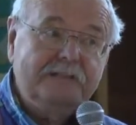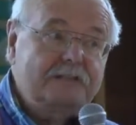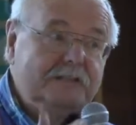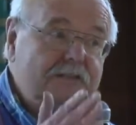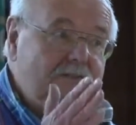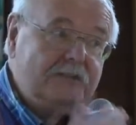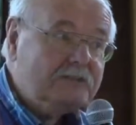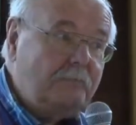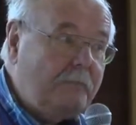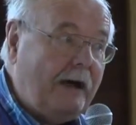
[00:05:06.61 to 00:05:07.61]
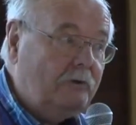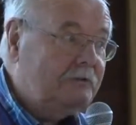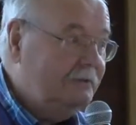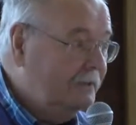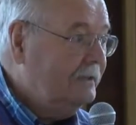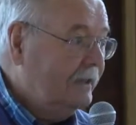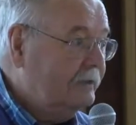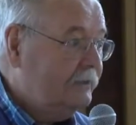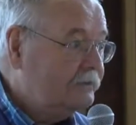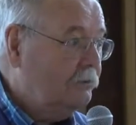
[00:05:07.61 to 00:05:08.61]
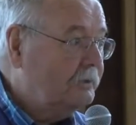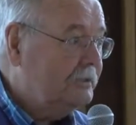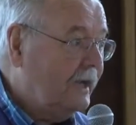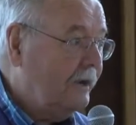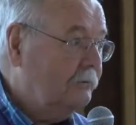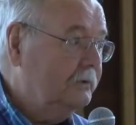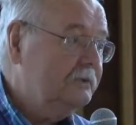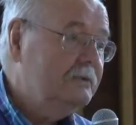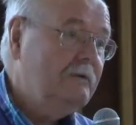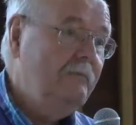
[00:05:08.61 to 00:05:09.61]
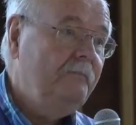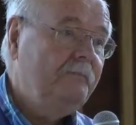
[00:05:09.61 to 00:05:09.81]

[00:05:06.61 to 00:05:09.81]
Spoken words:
This isn't just about the retirees.